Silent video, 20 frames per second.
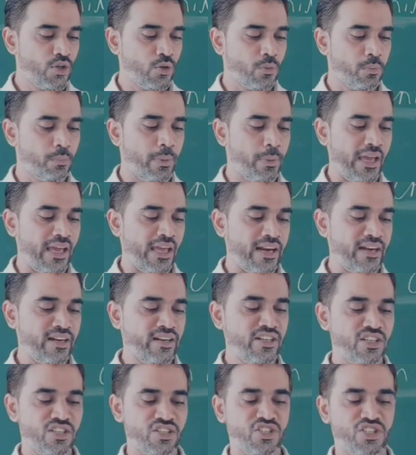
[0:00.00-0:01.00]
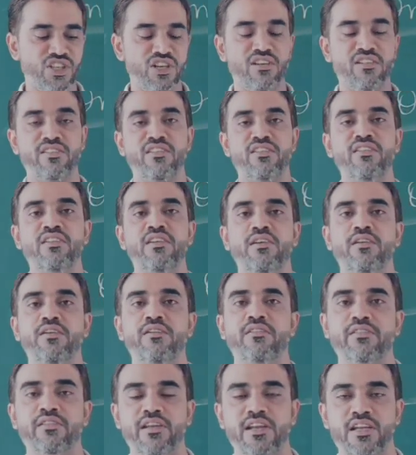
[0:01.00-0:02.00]
parent-children
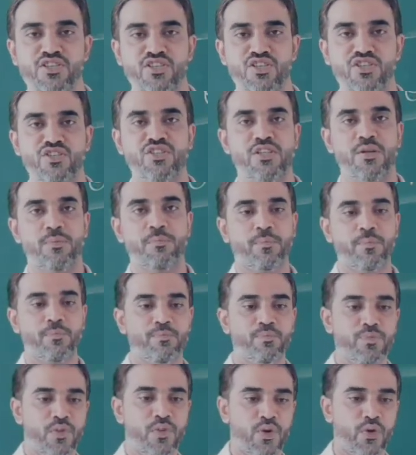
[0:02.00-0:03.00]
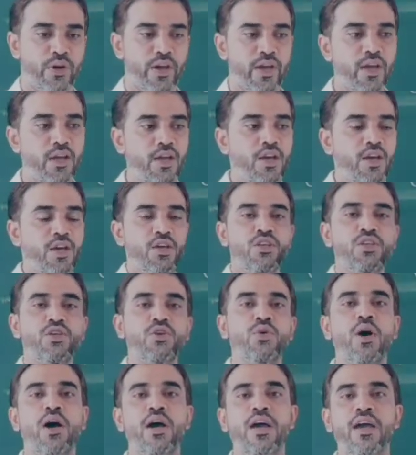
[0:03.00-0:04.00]
relationship? Okay,
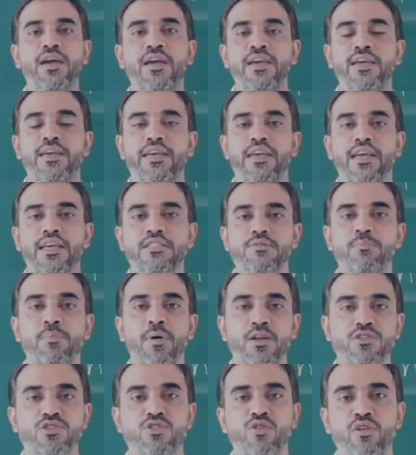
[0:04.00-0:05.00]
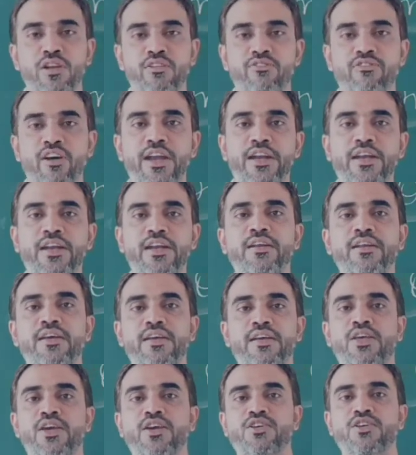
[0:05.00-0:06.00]
he has personified it,
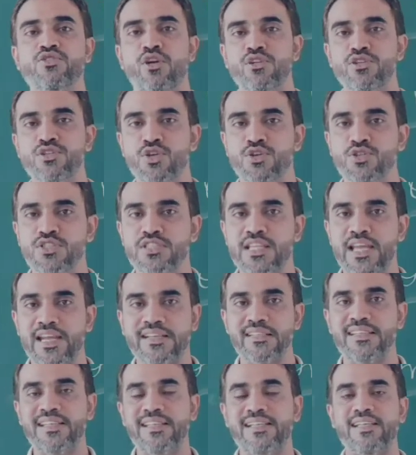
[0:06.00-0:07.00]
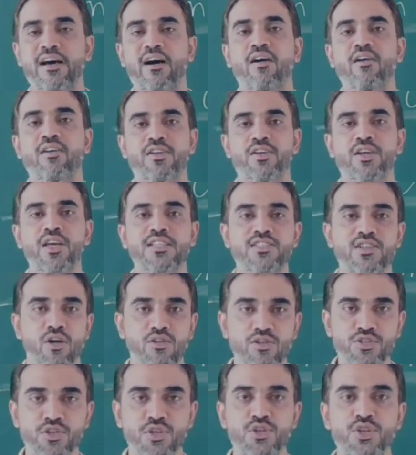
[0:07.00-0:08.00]
he has also said it, or he has
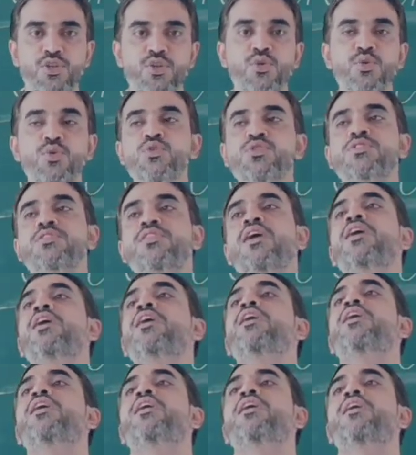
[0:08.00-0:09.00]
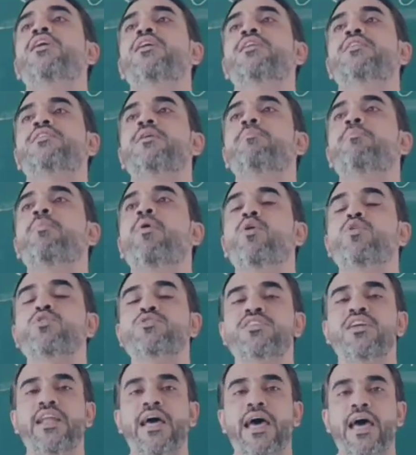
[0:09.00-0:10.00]
also used the
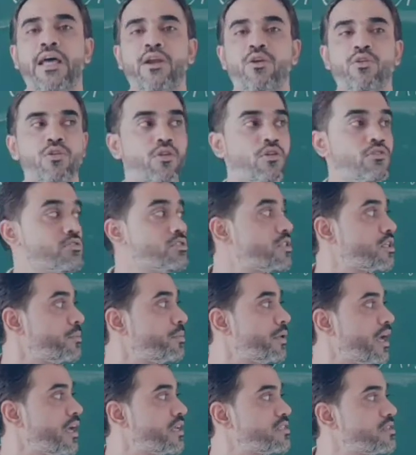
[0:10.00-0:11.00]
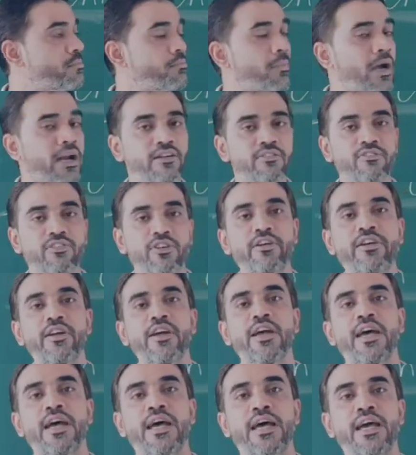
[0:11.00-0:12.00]
bows and arrow concept as a metaphor.
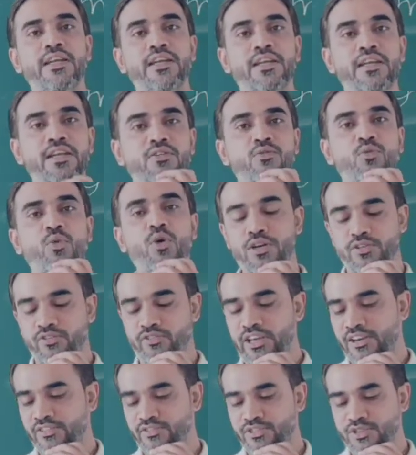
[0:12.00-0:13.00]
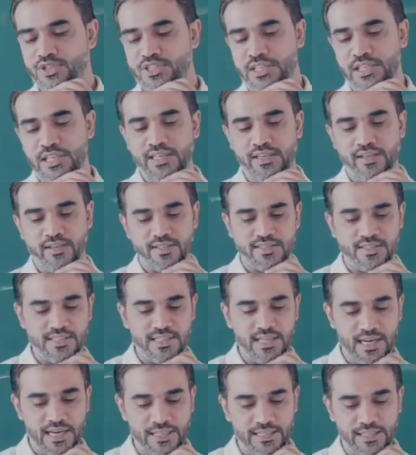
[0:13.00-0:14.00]
And what we have to see here is
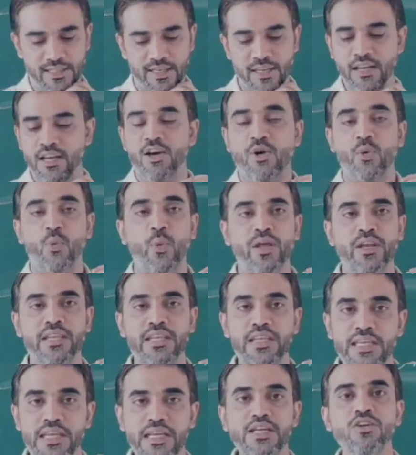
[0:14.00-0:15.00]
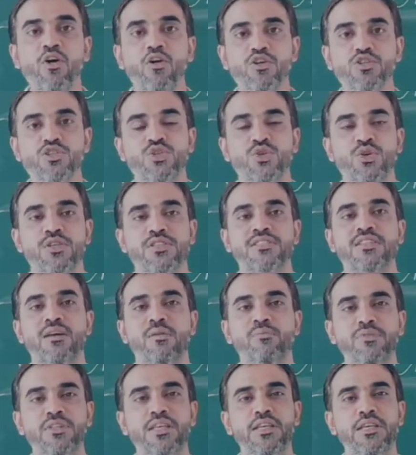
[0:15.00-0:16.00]
that when he talks to us
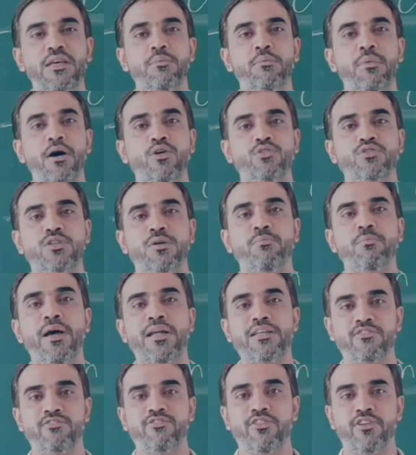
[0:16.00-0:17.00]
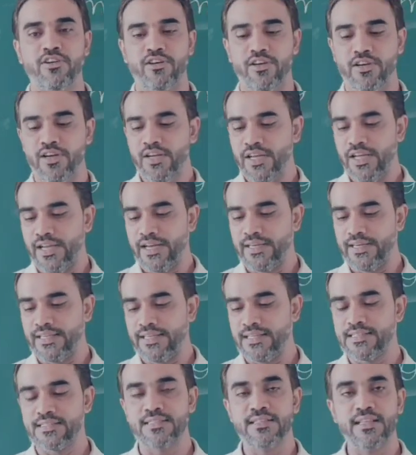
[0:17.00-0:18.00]
something about a metaphor, it
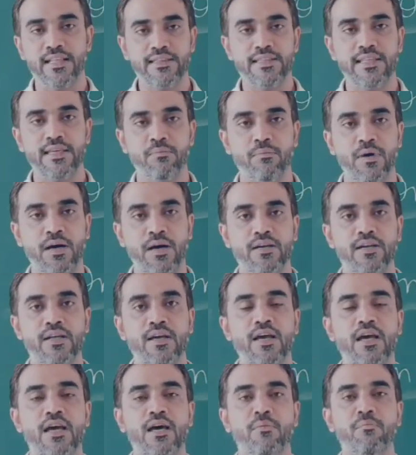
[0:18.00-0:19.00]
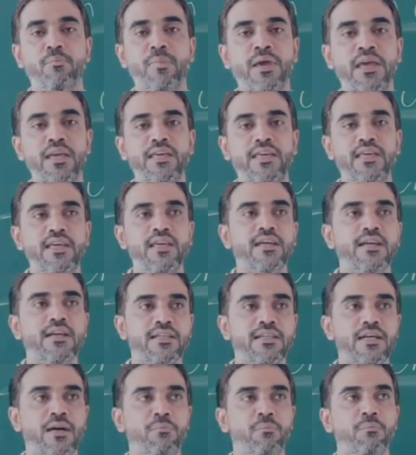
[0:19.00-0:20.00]
is nothing but making a
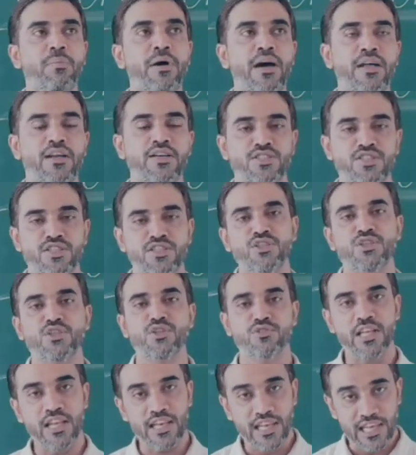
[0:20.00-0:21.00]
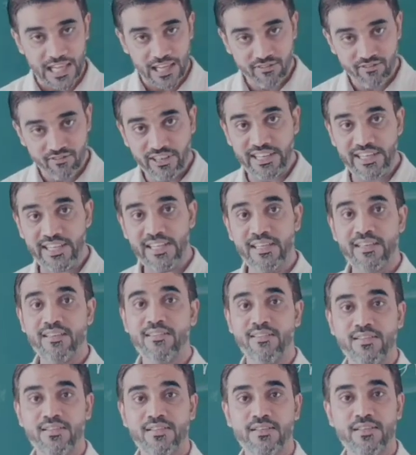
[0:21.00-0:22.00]
comparison to the lively
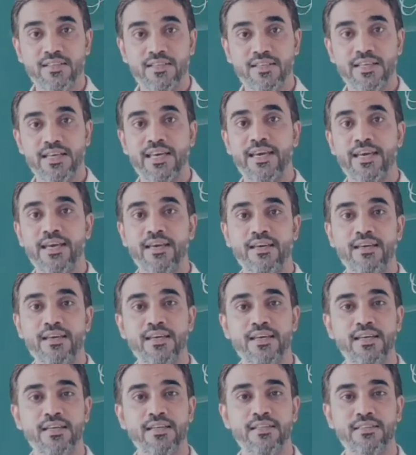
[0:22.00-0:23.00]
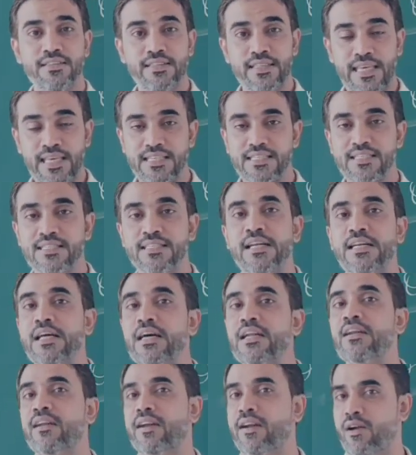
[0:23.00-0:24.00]
things that
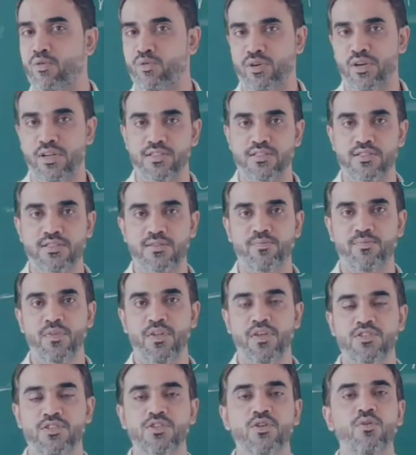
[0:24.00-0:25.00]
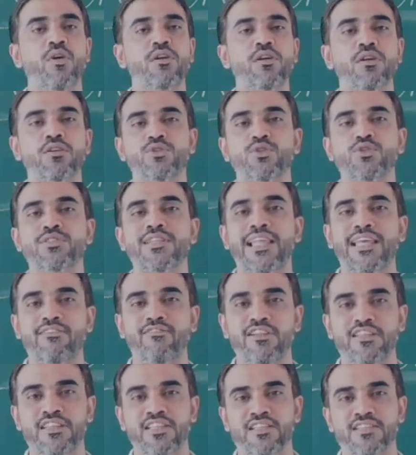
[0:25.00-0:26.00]
are around us. So what are those
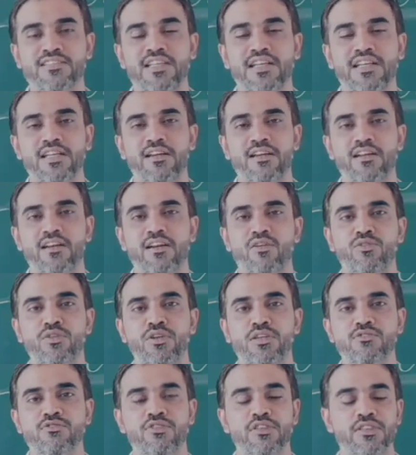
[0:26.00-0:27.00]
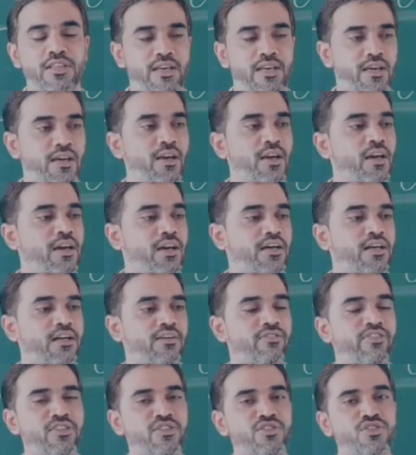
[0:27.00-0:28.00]
lively things that are around us with a
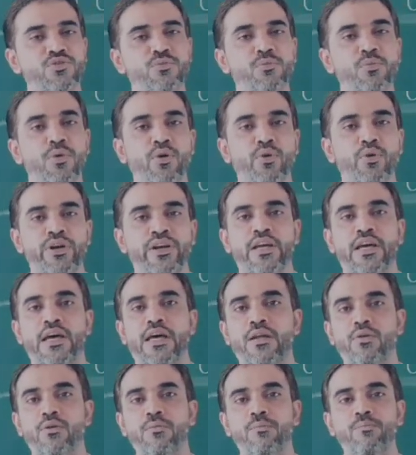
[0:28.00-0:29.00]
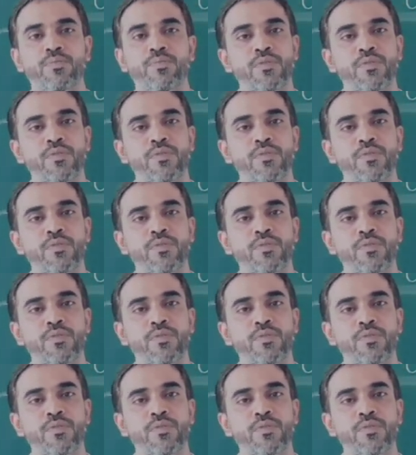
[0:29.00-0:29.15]
reference to bow and arrow?